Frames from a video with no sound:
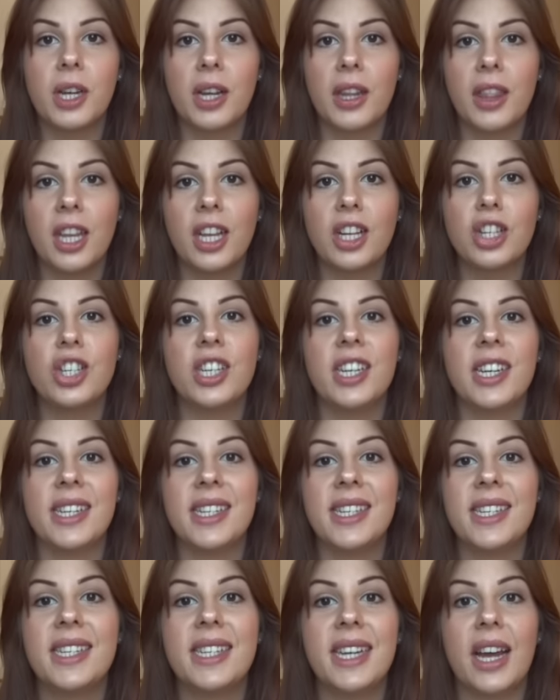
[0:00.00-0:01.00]
I think she
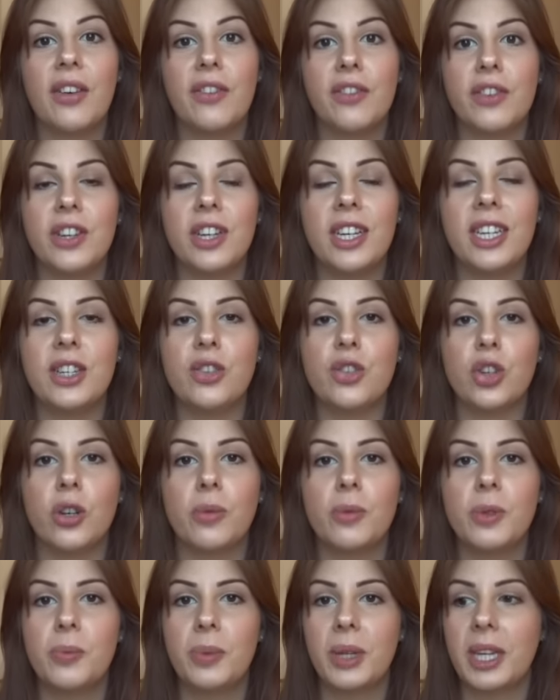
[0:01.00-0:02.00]
has definitely
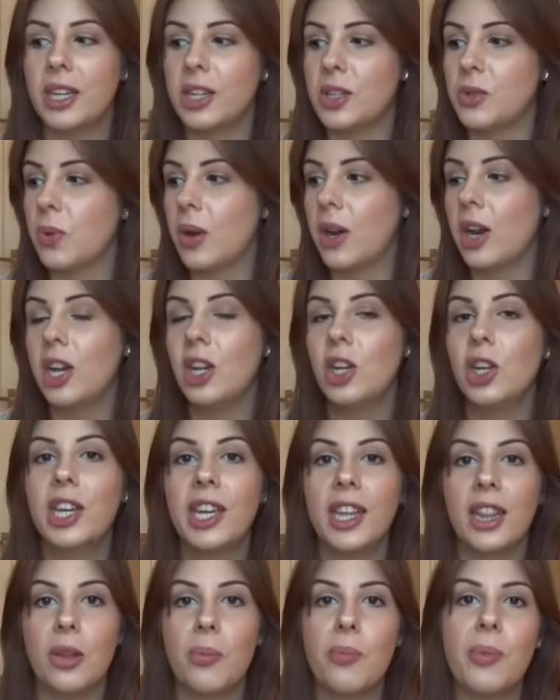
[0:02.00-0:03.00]
dropped, because when I
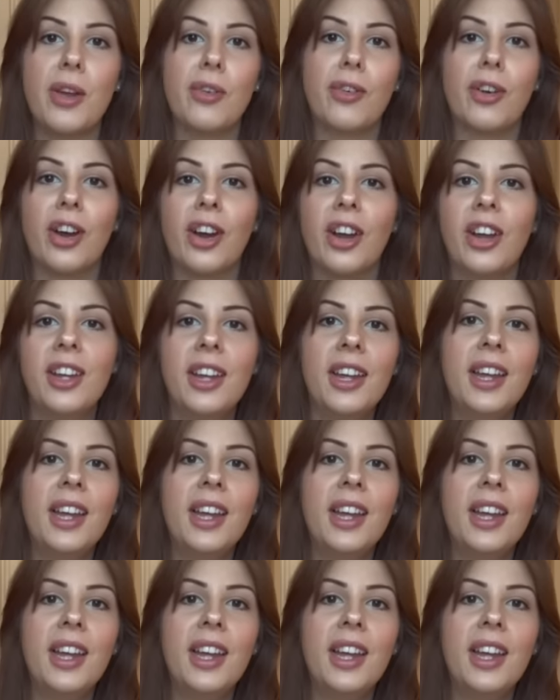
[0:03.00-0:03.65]
look in the mirror,